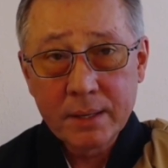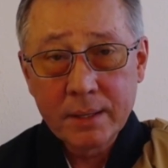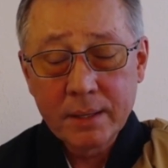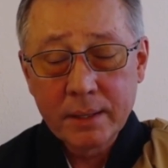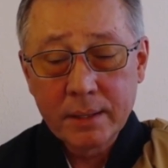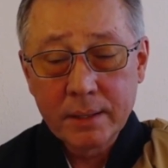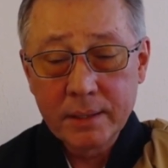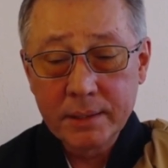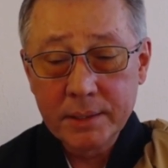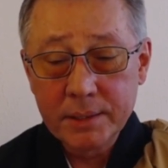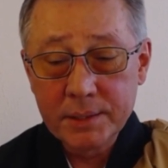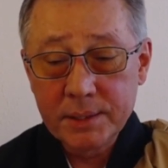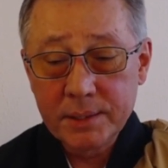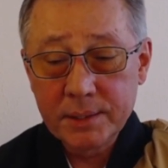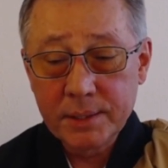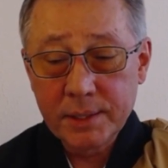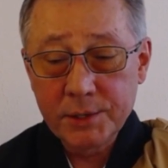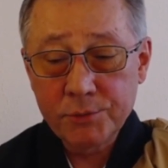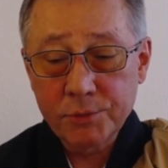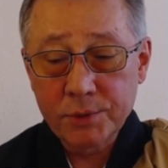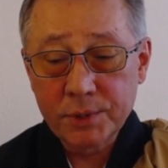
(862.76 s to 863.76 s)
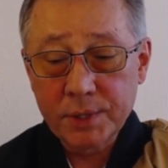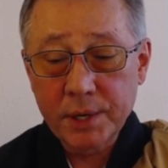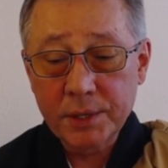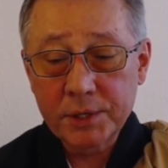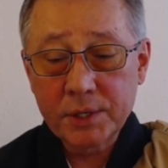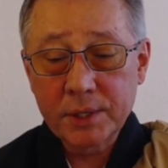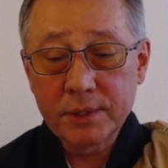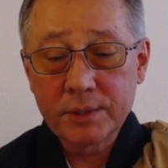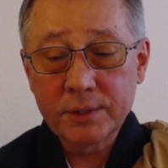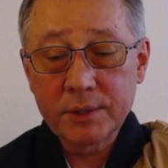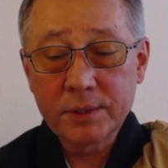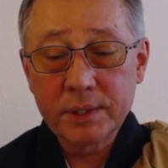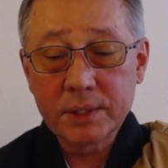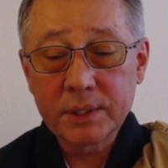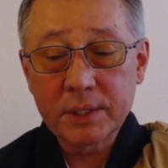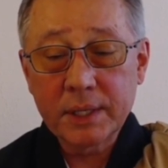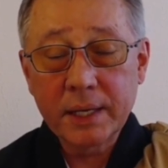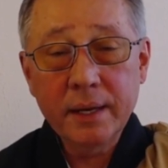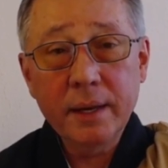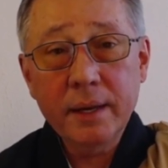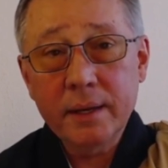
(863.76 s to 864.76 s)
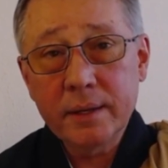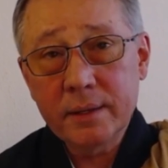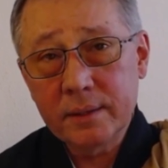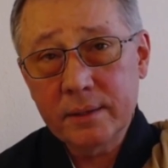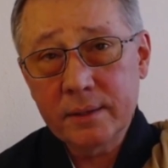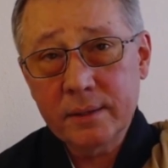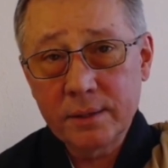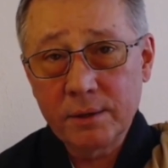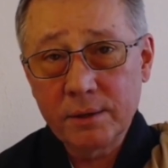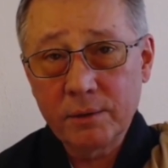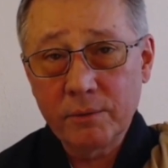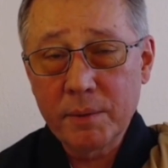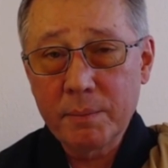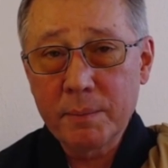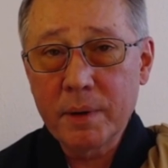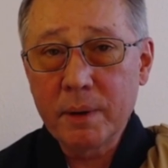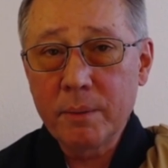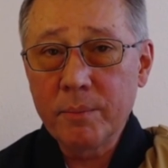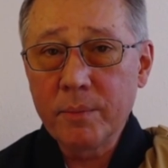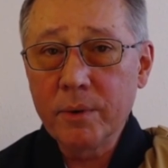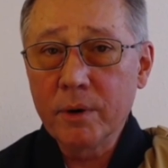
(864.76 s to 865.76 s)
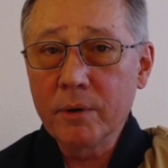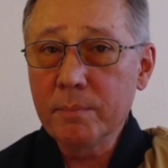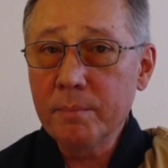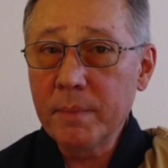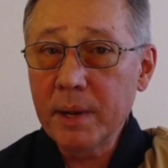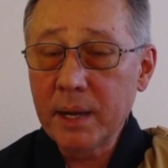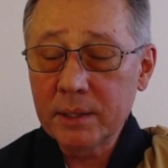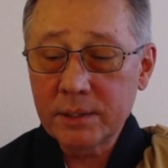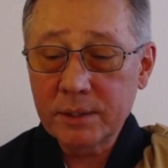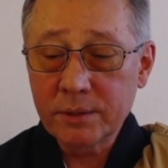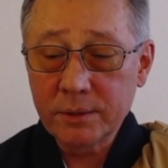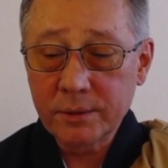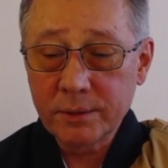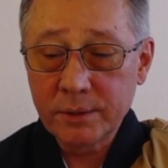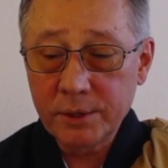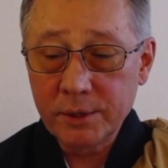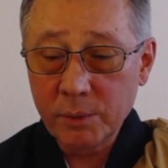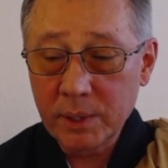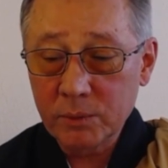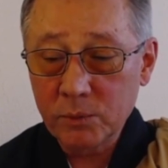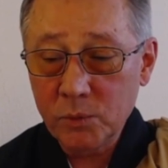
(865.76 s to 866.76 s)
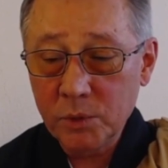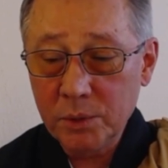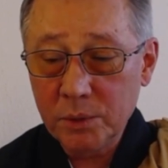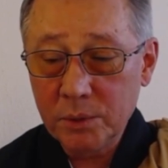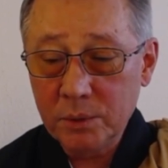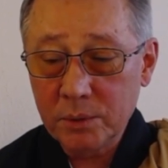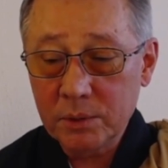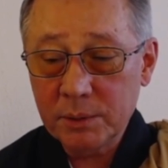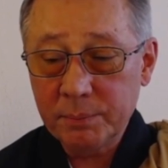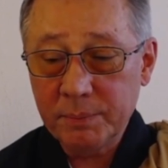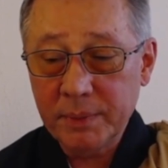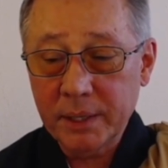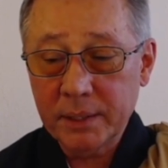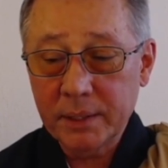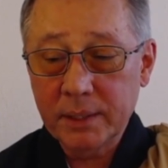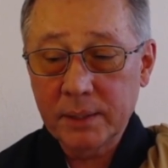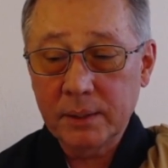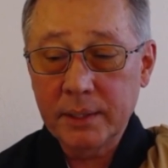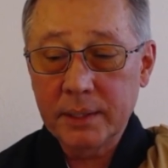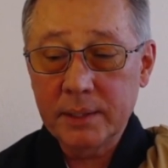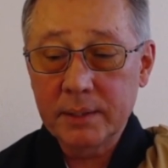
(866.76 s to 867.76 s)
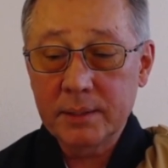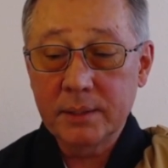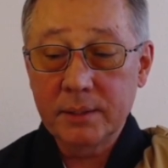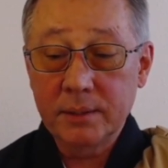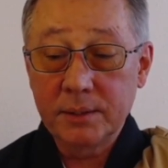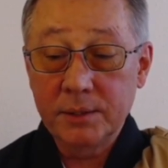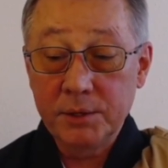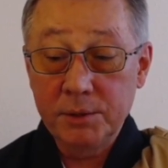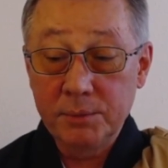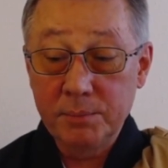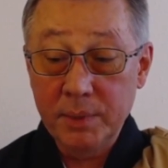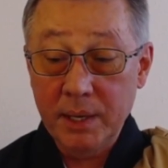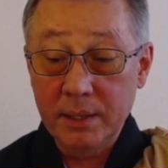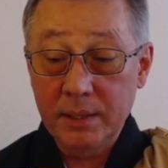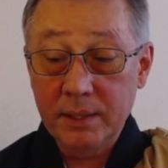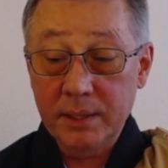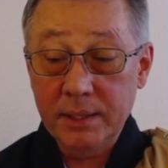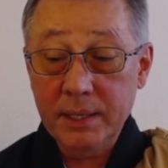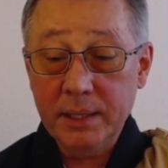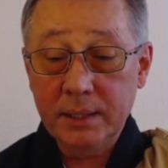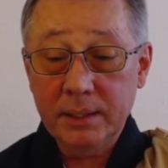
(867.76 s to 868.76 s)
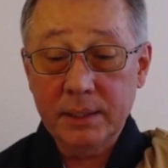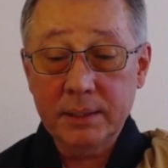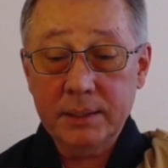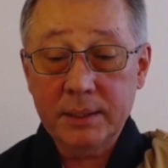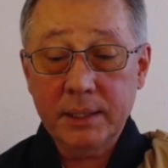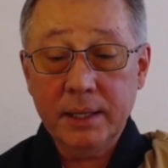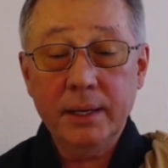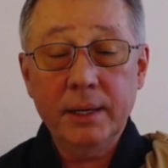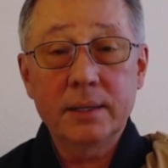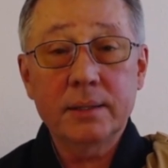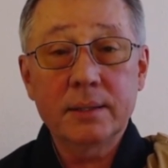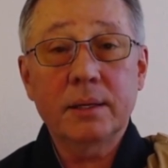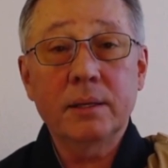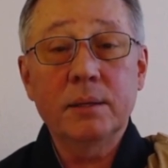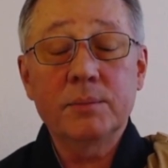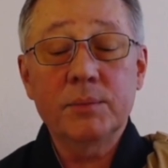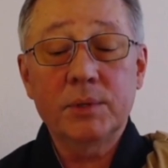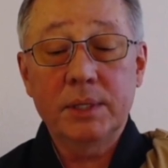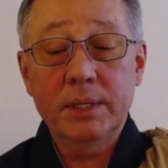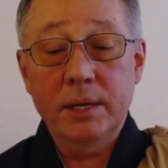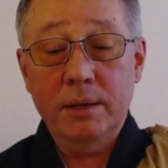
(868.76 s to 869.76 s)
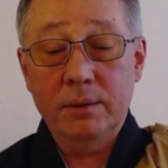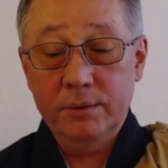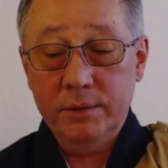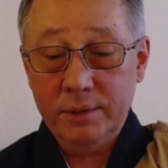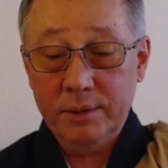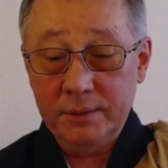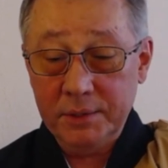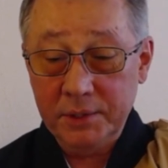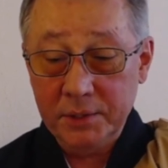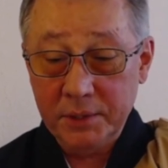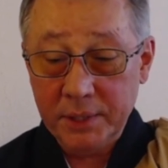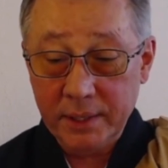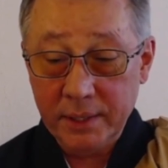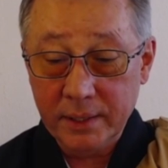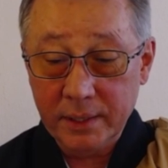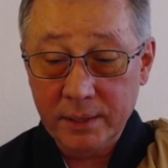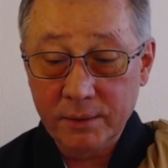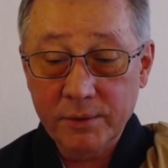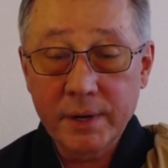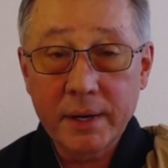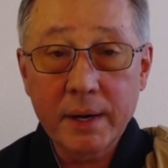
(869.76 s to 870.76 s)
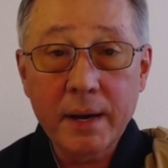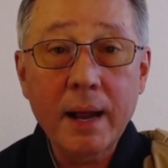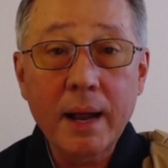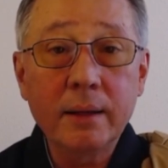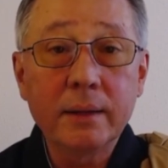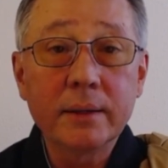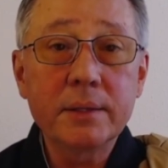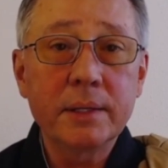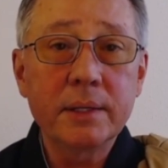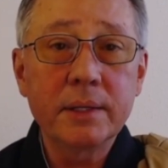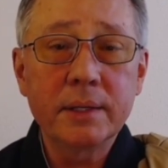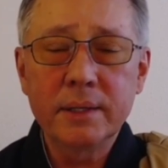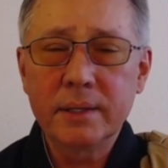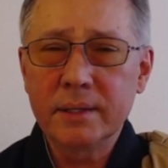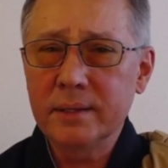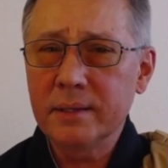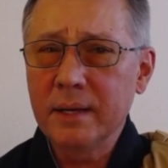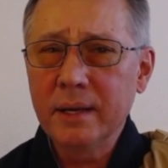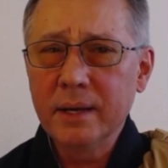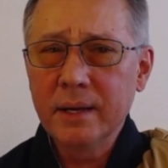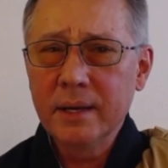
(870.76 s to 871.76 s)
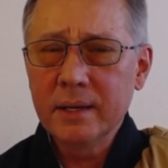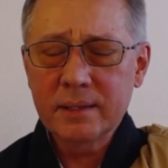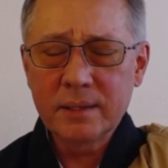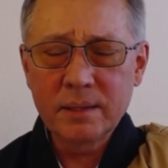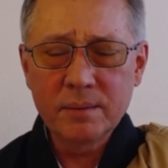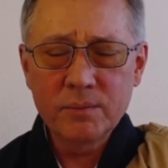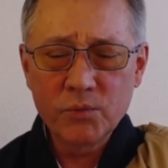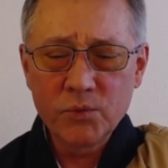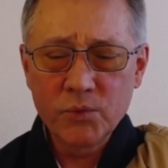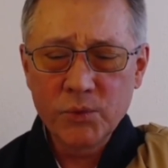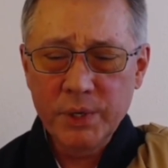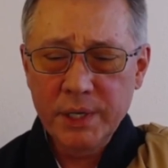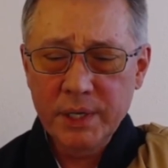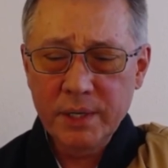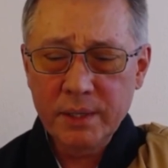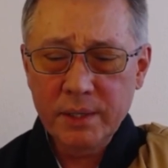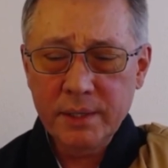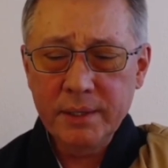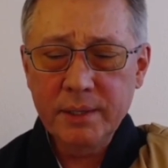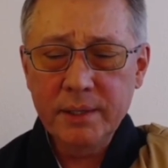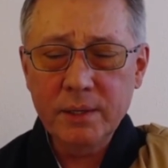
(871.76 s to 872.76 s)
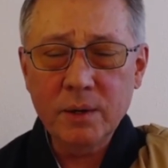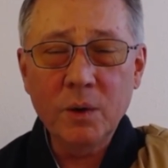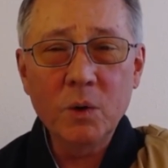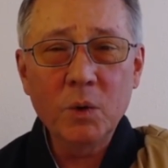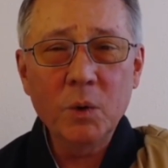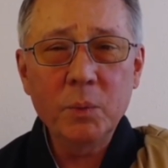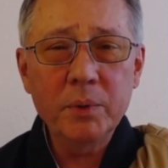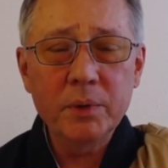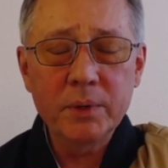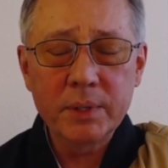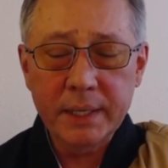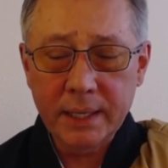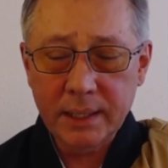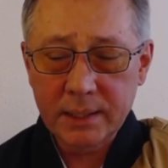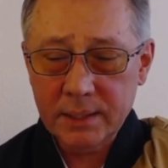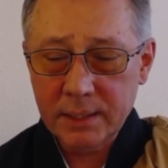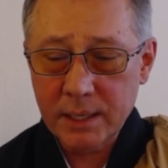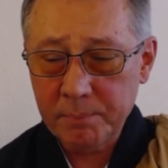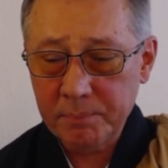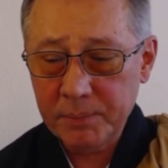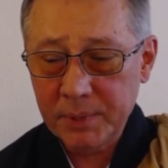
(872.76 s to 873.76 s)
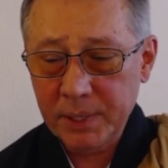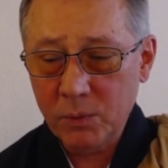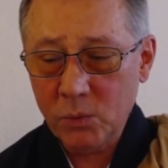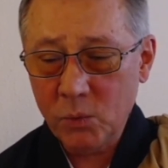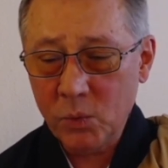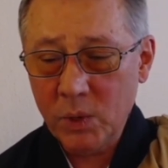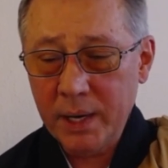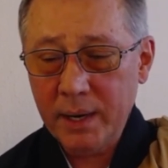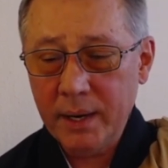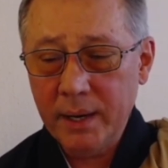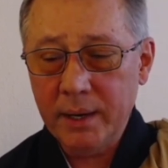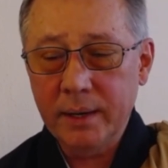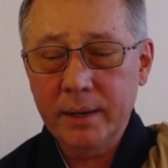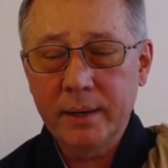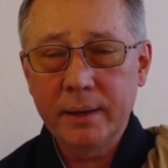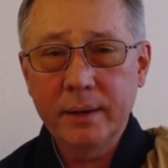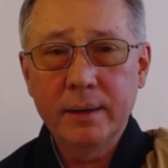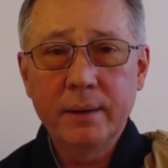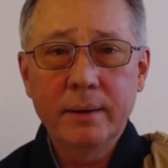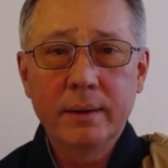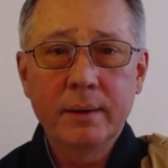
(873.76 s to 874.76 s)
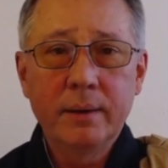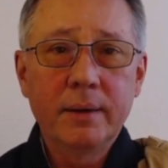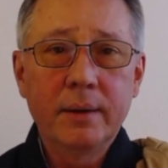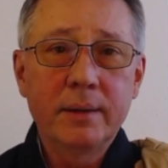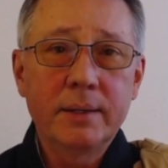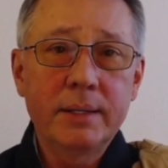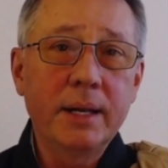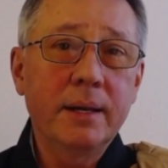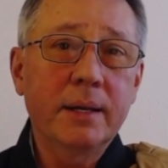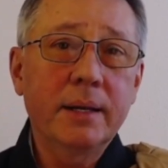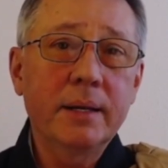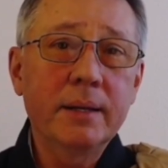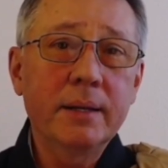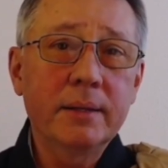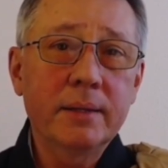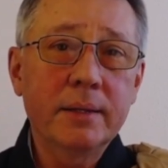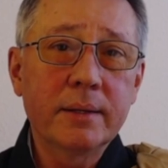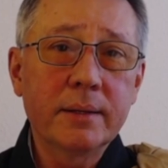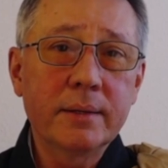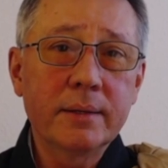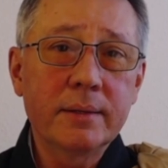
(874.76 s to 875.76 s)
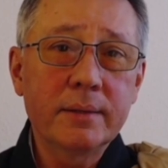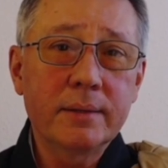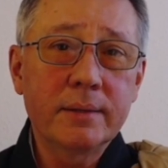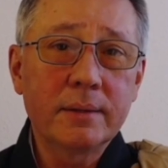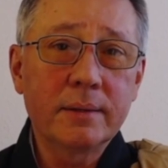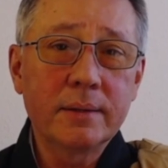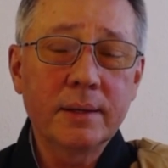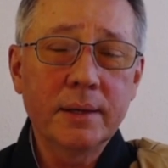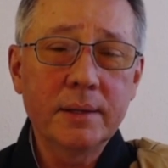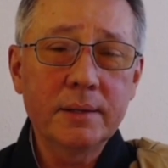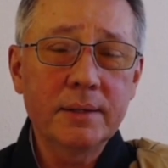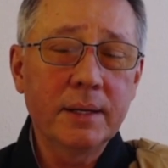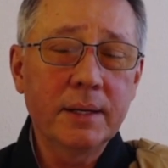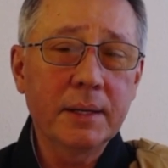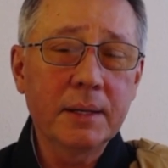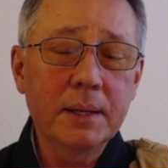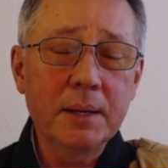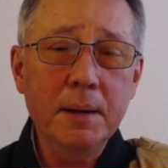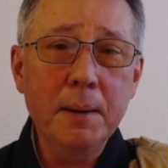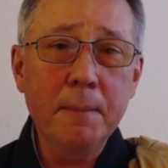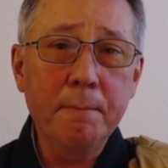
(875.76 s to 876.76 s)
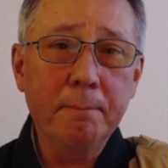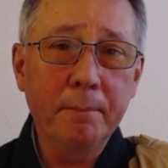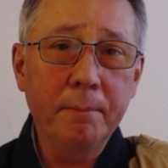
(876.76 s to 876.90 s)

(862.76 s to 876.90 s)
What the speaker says: In his introduction to this case, you'll remember Master Yuan Wu speculates that you might think this case comes down to looking at reality in some really open, accepting way, taking things as they come,